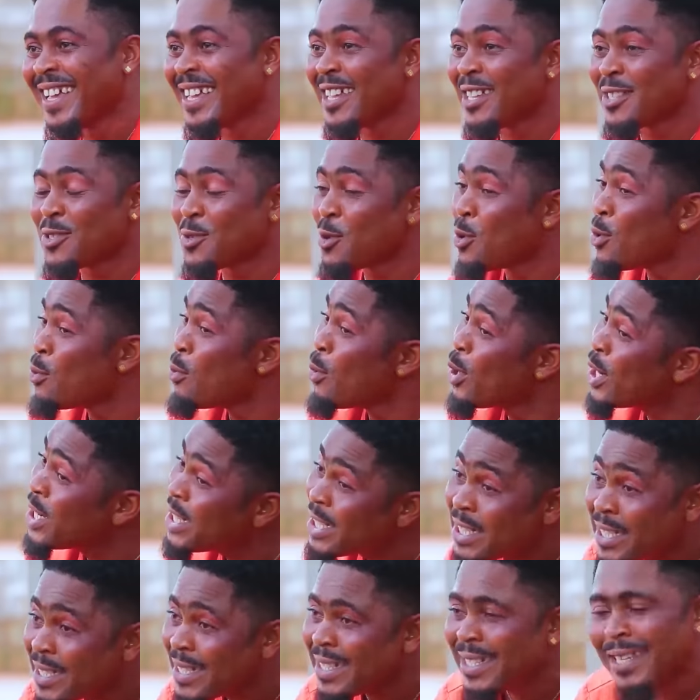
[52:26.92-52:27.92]
Okay. So
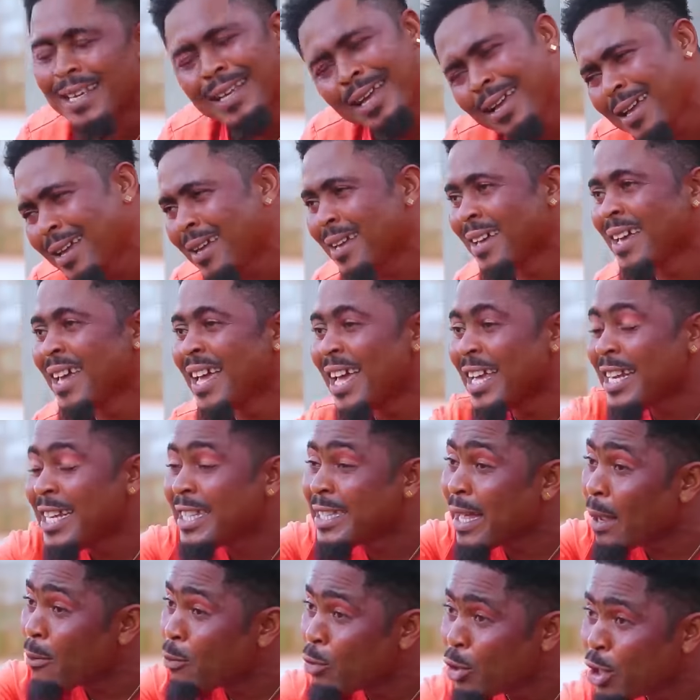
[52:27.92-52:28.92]
money,
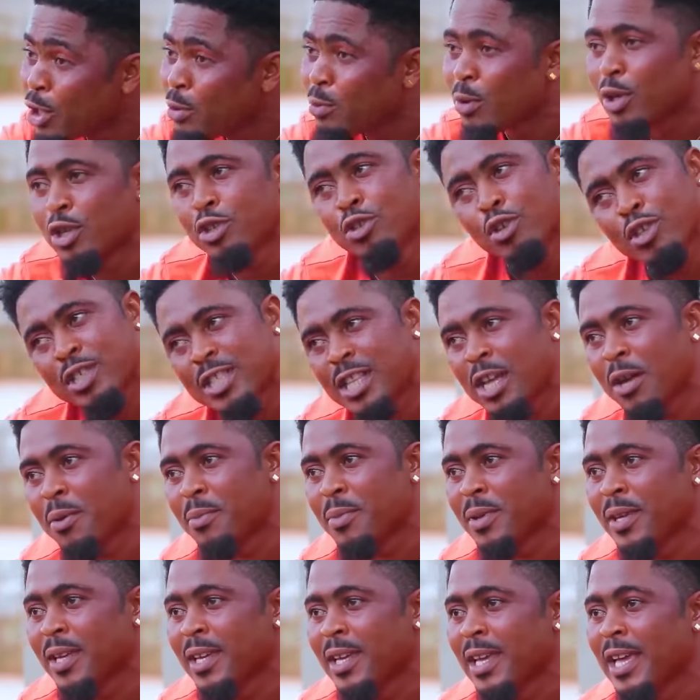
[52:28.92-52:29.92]
anytime you need money, just tell
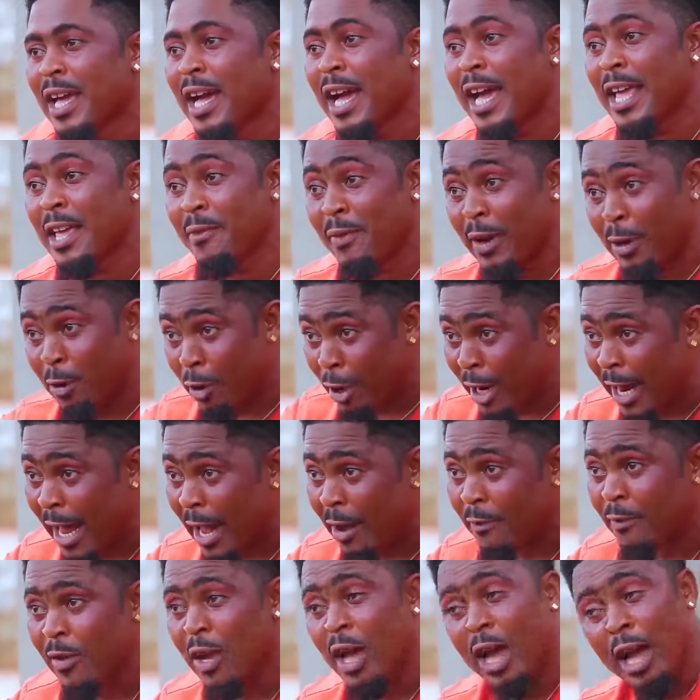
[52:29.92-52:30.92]
me. If I don't have,